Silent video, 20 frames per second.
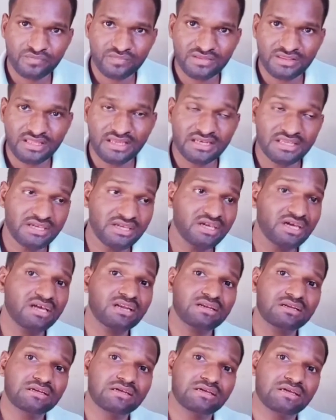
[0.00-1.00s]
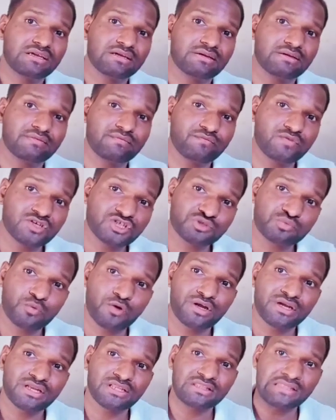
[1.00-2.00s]
Then here first
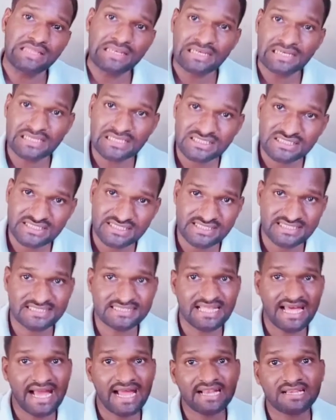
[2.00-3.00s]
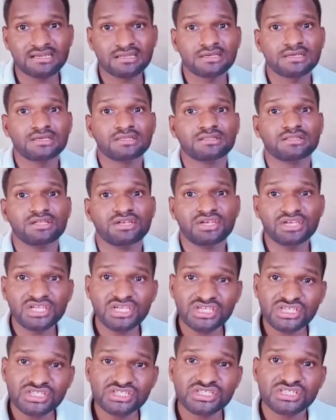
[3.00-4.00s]
point in the niche is that the
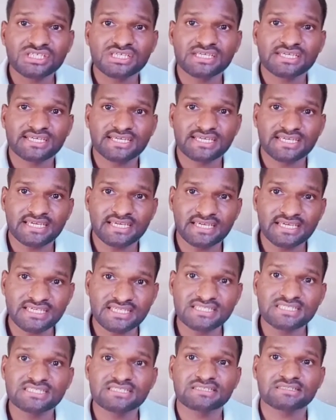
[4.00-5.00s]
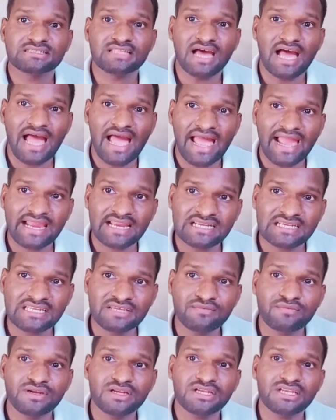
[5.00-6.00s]
niche is the
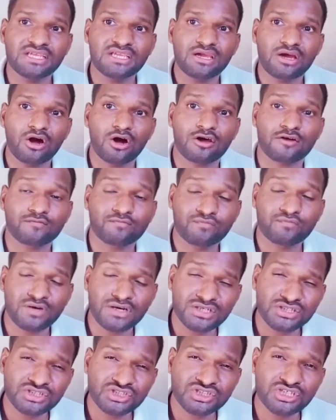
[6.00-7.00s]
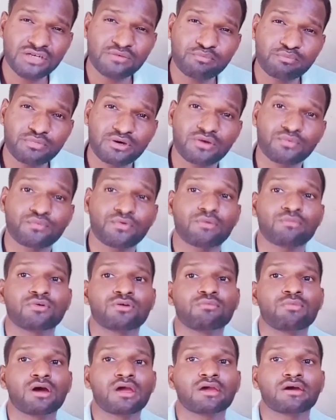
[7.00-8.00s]
activity or function
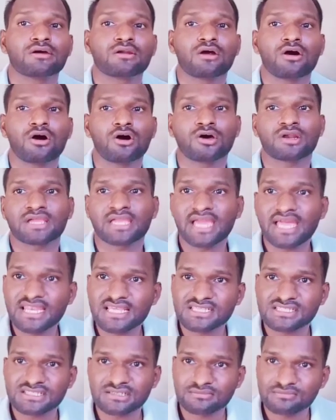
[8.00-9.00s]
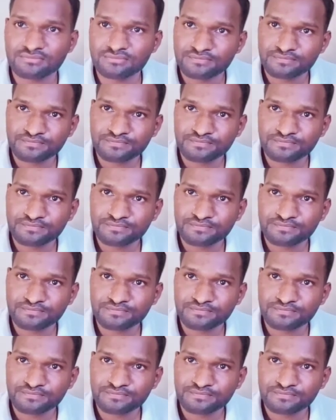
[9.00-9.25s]
performed by an organism.